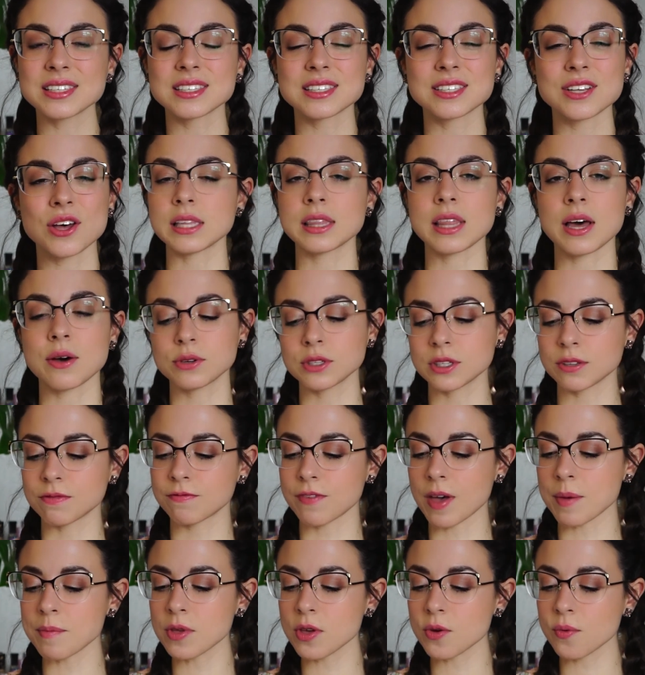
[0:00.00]
So that was
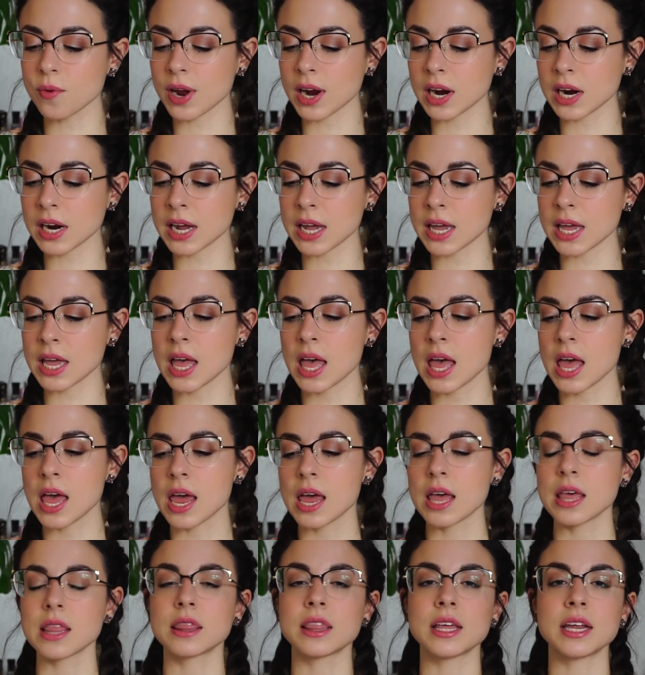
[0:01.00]
February
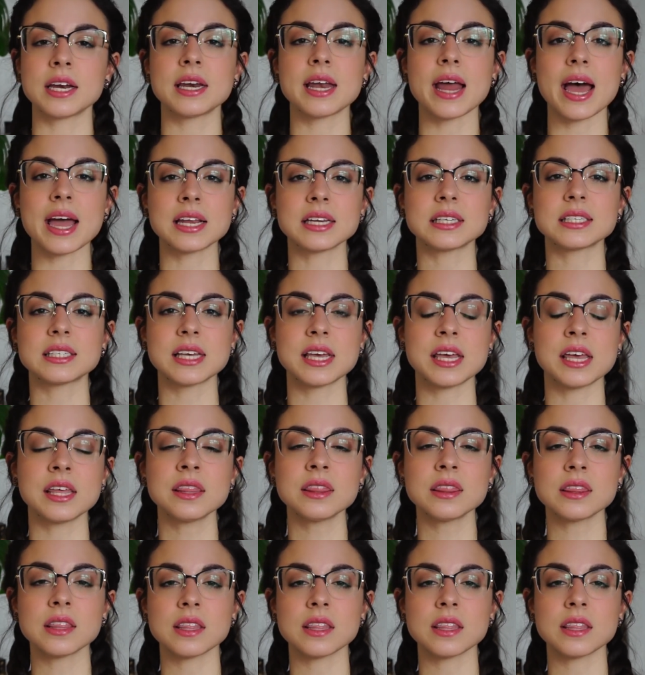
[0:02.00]
the 19th